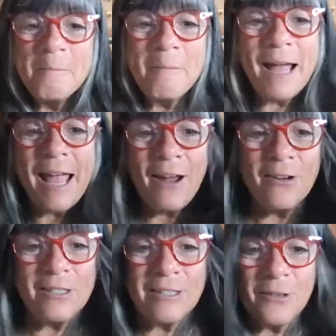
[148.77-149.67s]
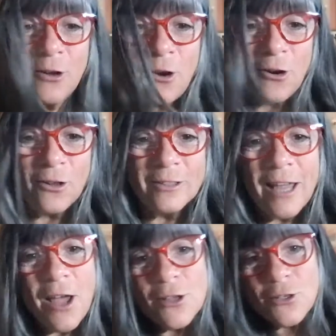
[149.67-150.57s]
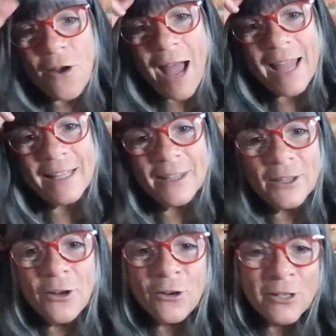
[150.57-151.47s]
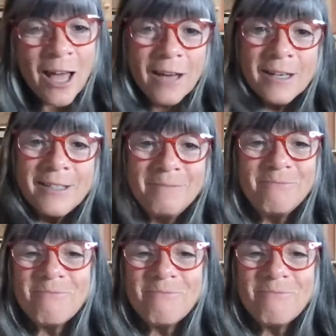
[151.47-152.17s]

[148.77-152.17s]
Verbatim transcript: My hair is still curled. So I learned how to,